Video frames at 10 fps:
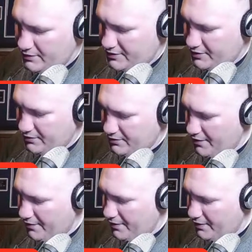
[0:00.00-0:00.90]
Still
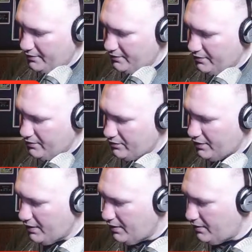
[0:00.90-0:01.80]
nothing.
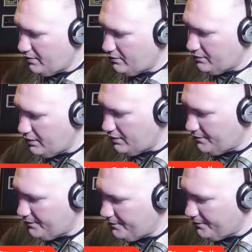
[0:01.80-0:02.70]
Okay, hold on.